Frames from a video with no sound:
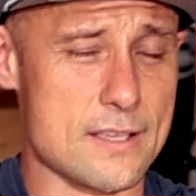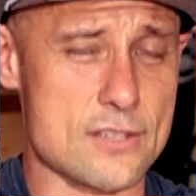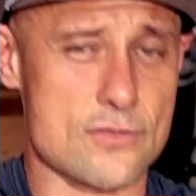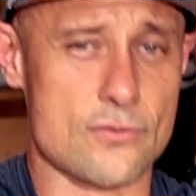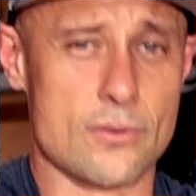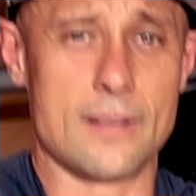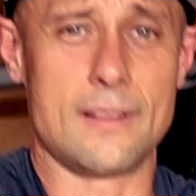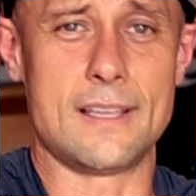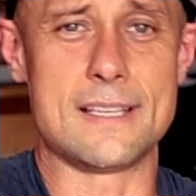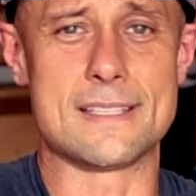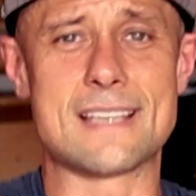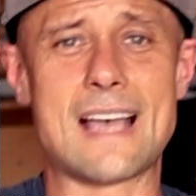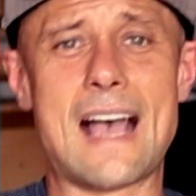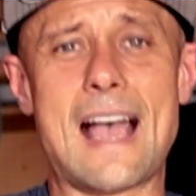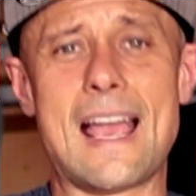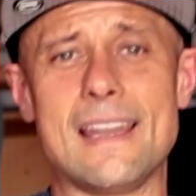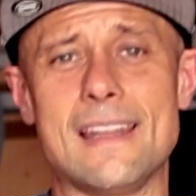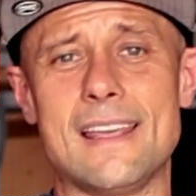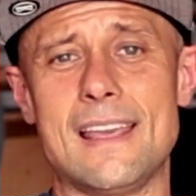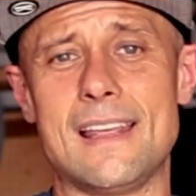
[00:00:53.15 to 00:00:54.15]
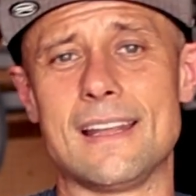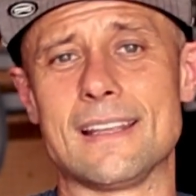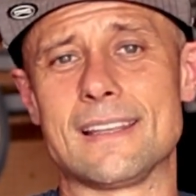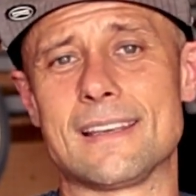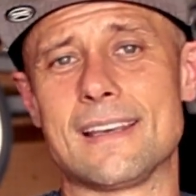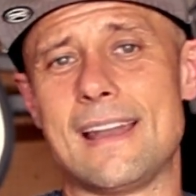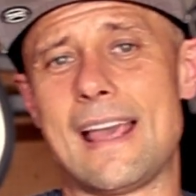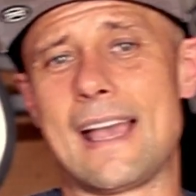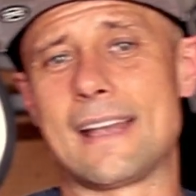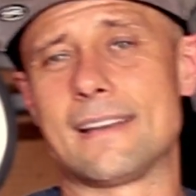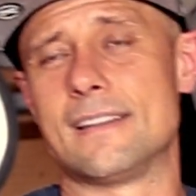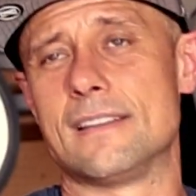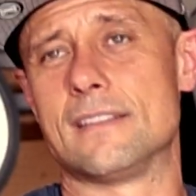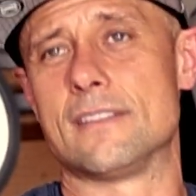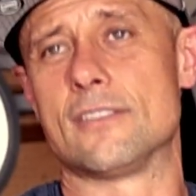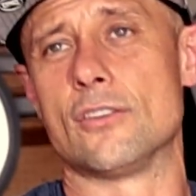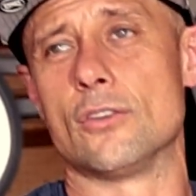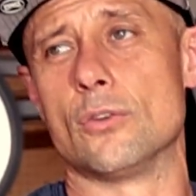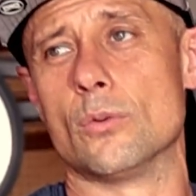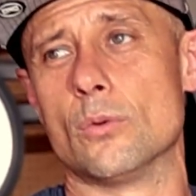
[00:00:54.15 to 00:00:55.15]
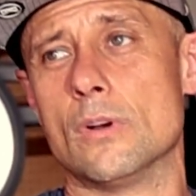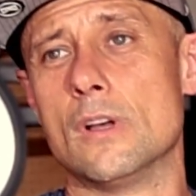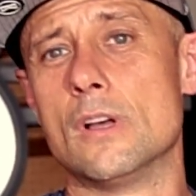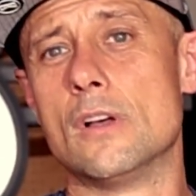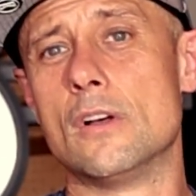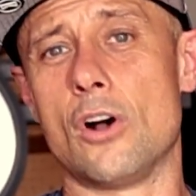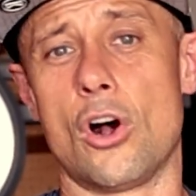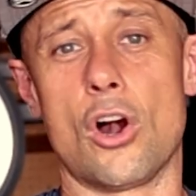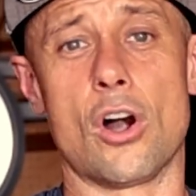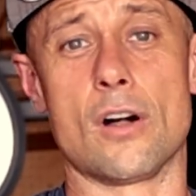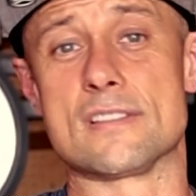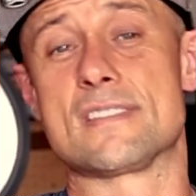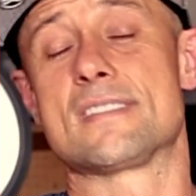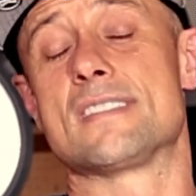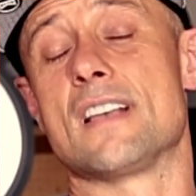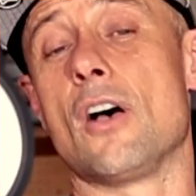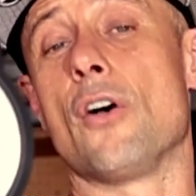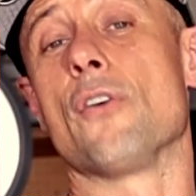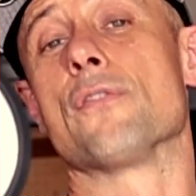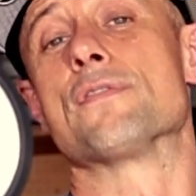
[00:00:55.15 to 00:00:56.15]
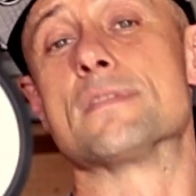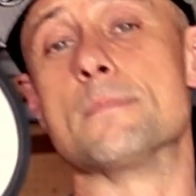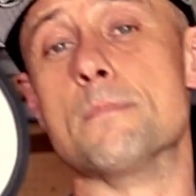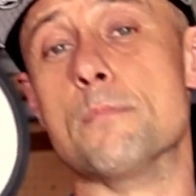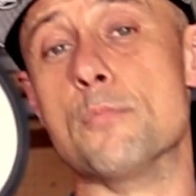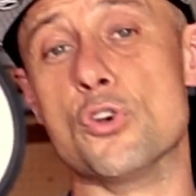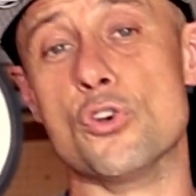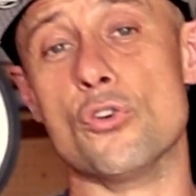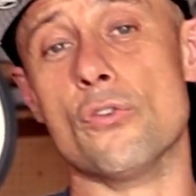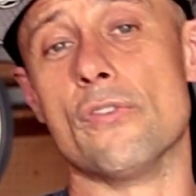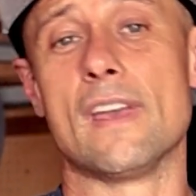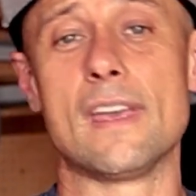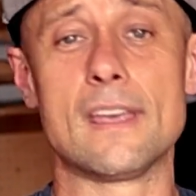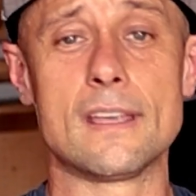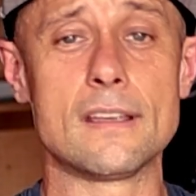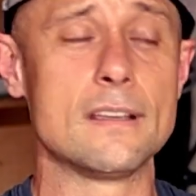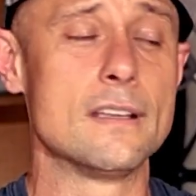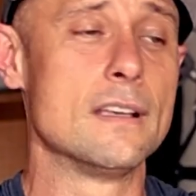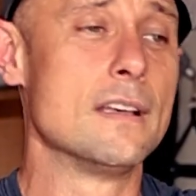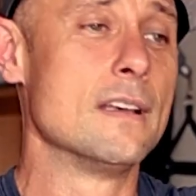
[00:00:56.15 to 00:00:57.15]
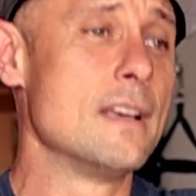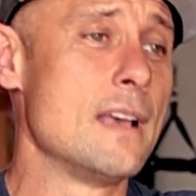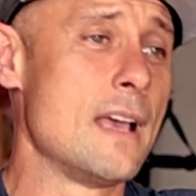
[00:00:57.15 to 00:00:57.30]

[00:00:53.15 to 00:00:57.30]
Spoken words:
is really tied in and connected to ourselves moving.